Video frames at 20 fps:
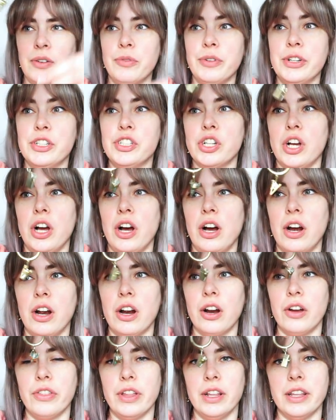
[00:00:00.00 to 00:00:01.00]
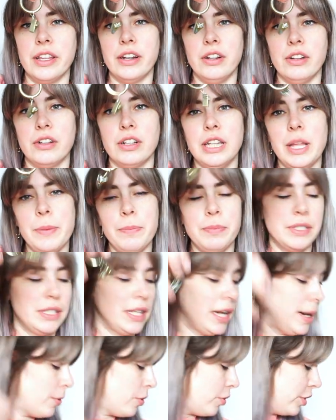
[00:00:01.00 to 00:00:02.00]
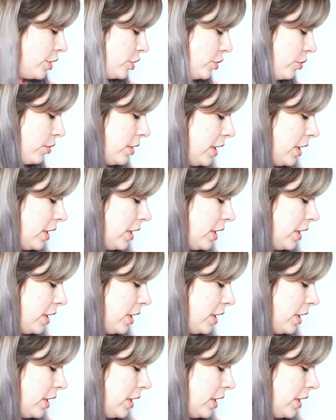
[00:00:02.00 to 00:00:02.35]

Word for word: which are the little clips that I'm going to